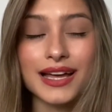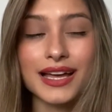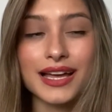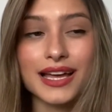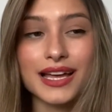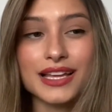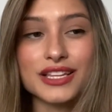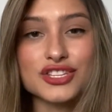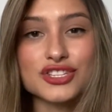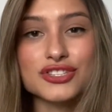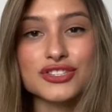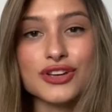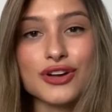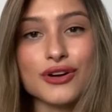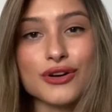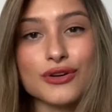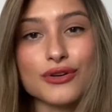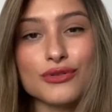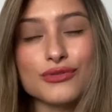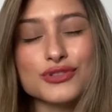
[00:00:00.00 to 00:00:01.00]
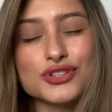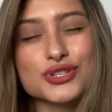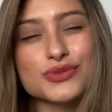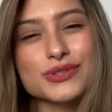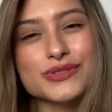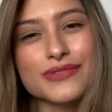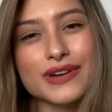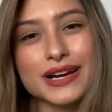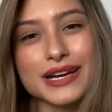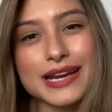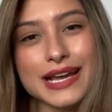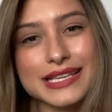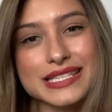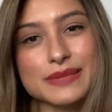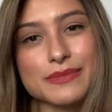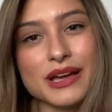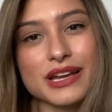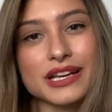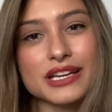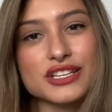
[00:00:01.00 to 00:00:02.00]
And so she was very nice
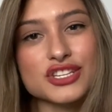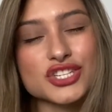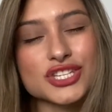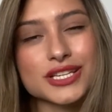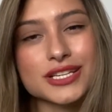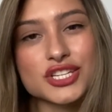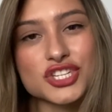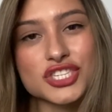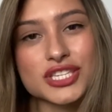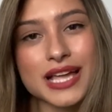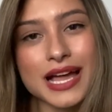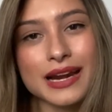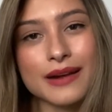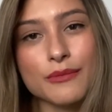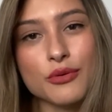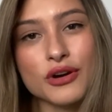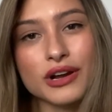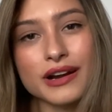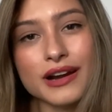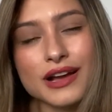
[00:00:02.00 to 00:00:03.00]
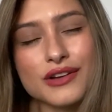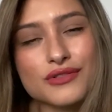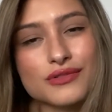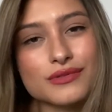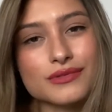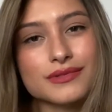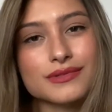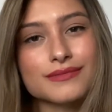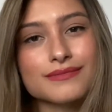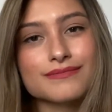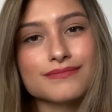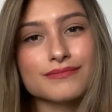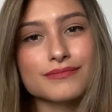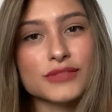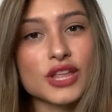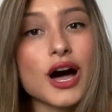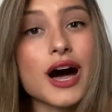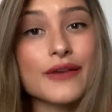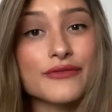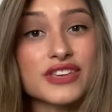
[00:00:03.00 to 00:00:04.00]
about it, and she just kind of pointed out
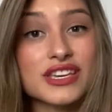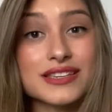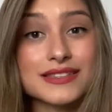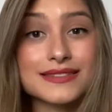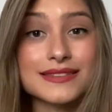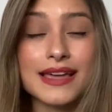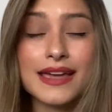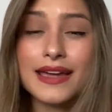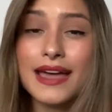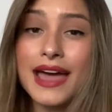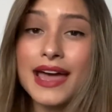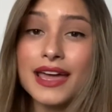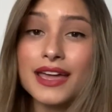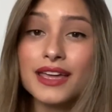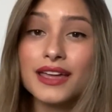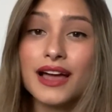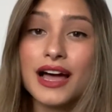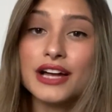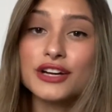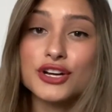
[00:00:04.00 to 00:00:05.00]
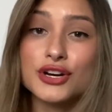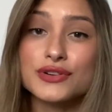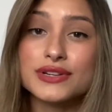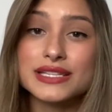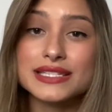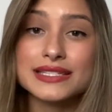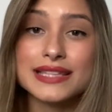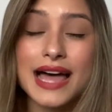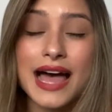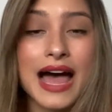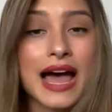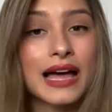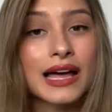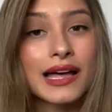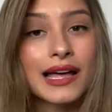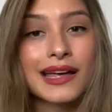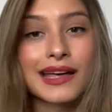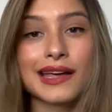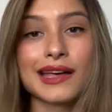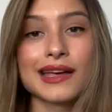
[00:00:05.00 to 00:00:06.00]
the obvious, like, hey, I noticed
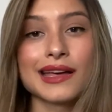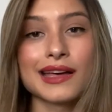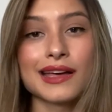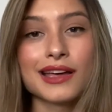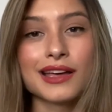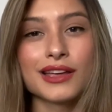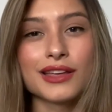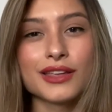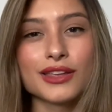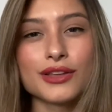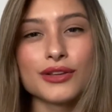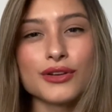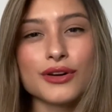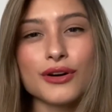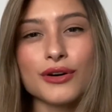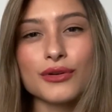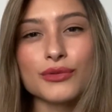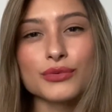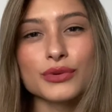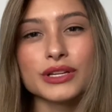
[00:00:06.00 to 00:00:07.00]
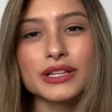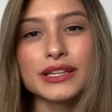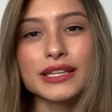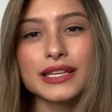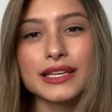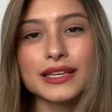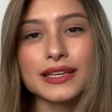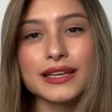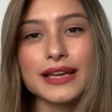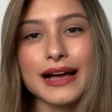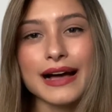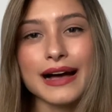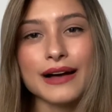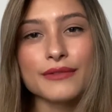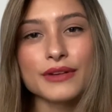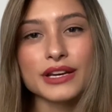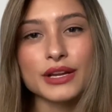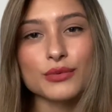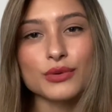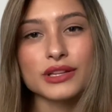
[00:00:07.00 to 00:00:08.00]
that you don't really
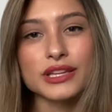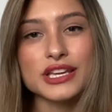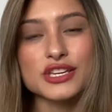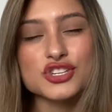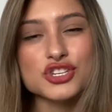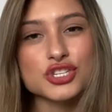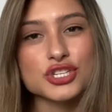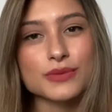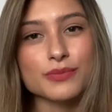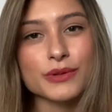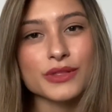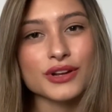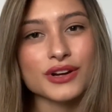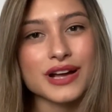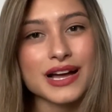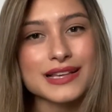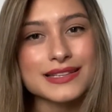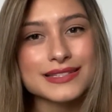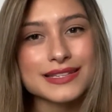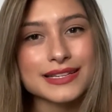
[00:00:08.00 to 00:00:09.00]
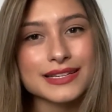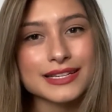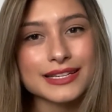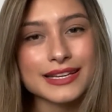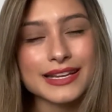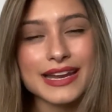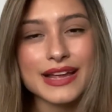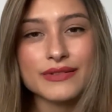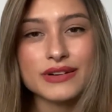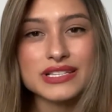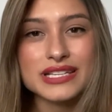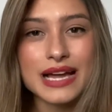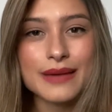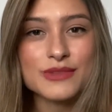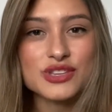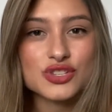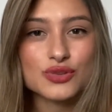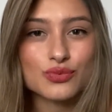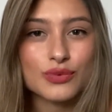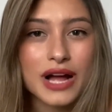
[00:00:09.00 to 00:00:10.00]
have any relationship with your cousin, and every time
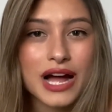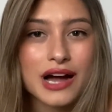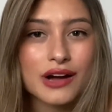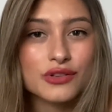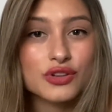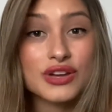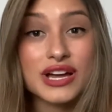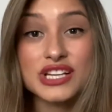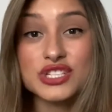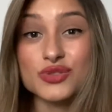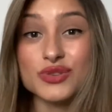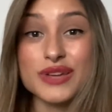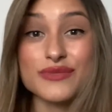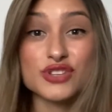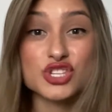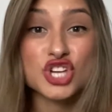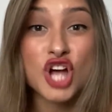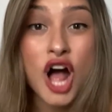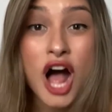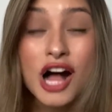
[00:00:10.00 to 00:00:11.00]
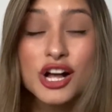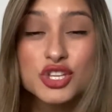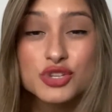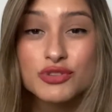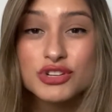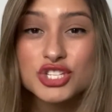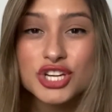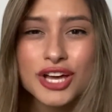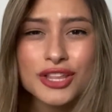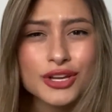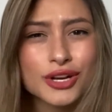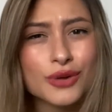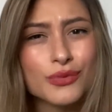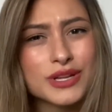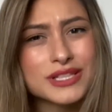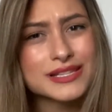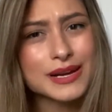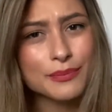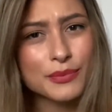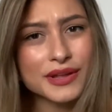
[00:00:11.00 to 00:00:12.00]
he's around, you guys don't even talk to each other.
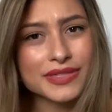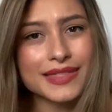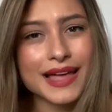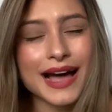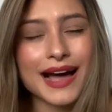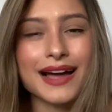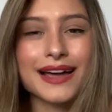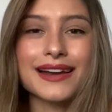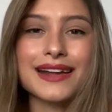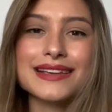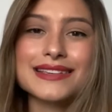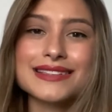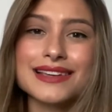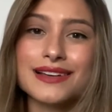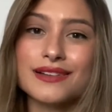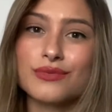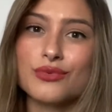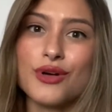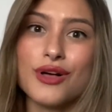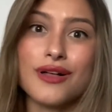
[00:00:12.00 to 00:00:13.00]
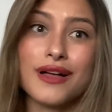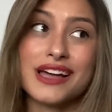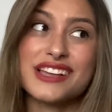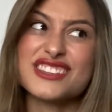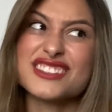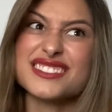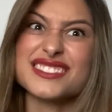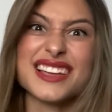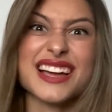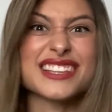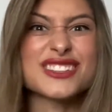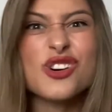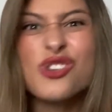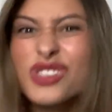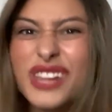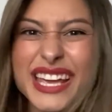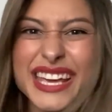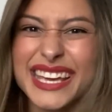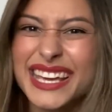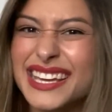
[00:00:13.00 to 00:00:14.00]
What's up with that? And I said, well, I
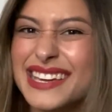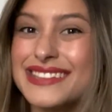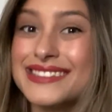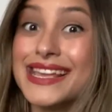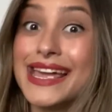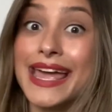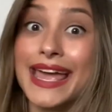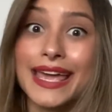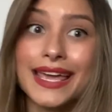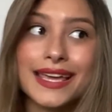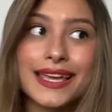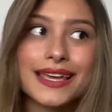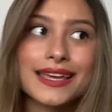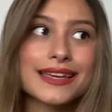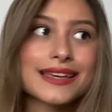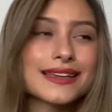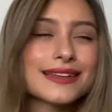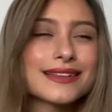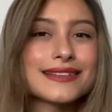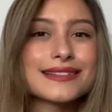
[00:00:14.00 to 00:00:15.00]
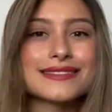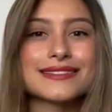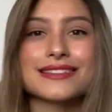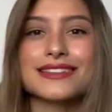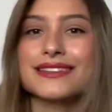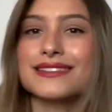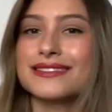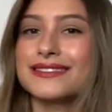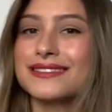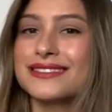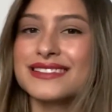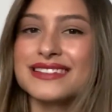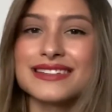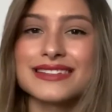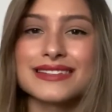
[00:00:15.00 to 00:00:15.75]
don't like kids. I hate kids.